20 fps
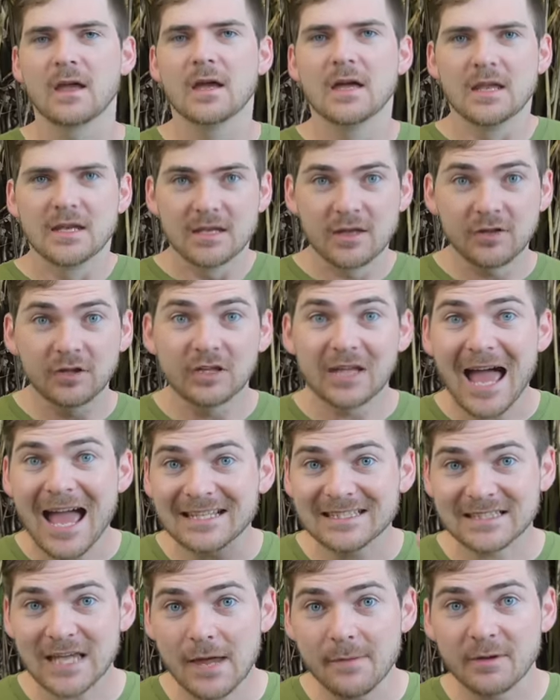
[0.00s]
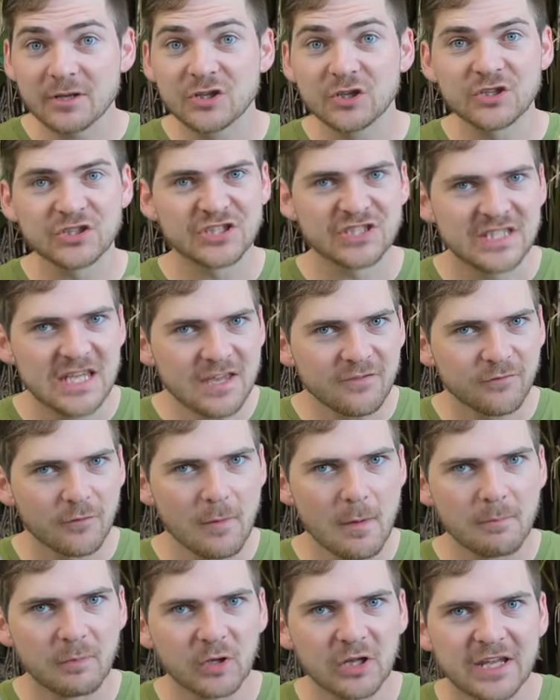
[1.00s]
Now, the last time I took a sting from
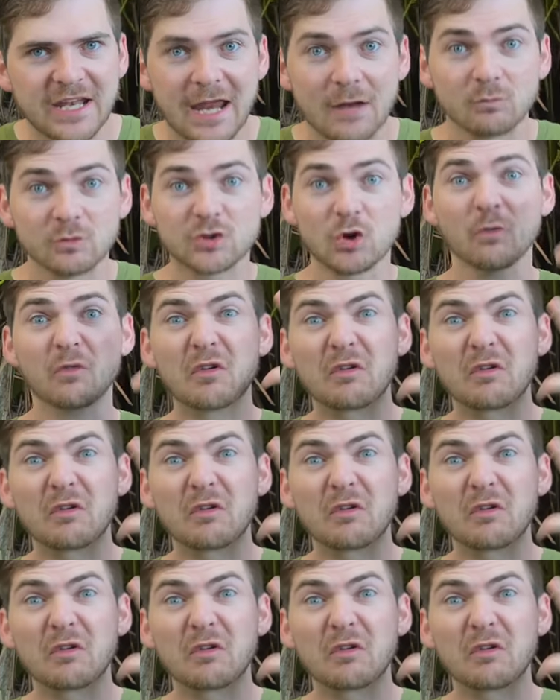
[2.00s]
a bullet ant was over